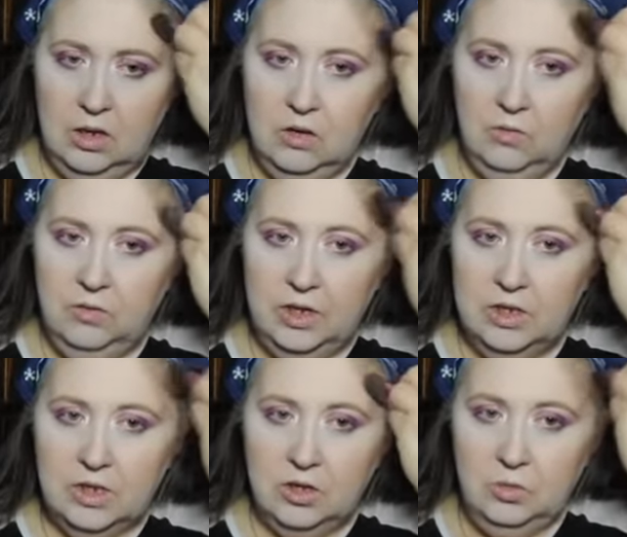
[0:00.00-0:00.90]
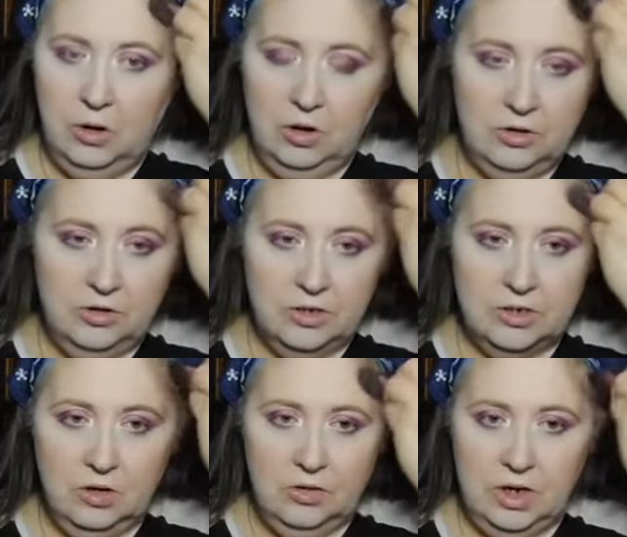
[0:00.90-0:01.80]
And hopefully, his other partner
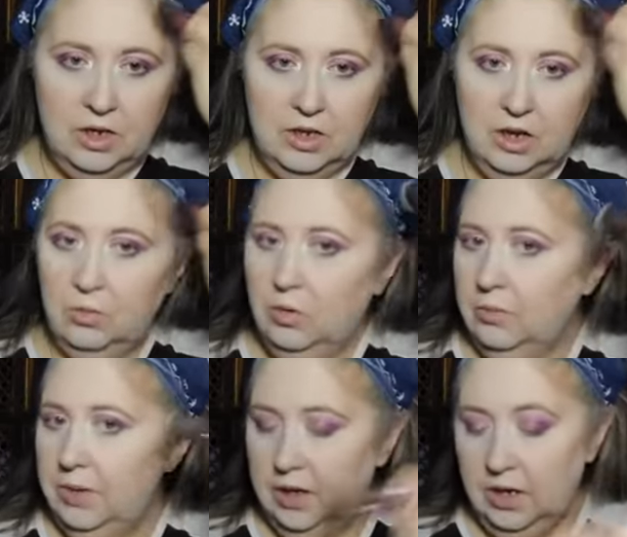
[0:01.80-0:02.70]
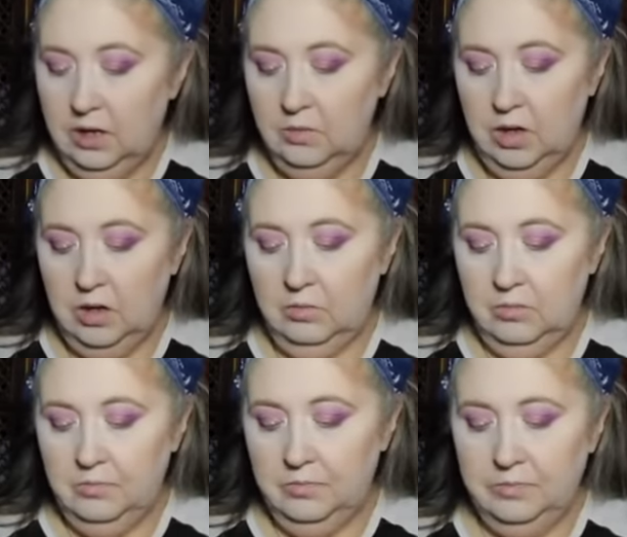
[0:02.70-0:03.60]
is already at the airport picking him up.